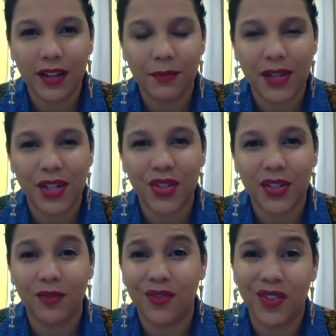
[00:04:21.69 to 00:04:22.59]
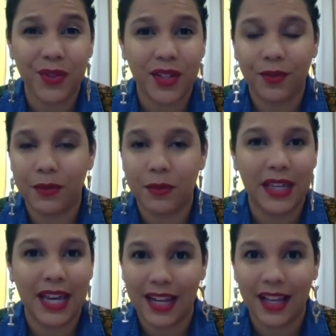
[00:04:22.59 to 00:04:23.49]
I mean, it's just confusing from the
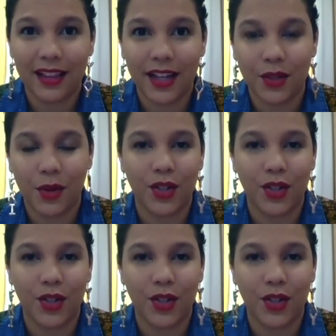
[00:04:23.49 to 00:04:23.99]
beginning. Like, do I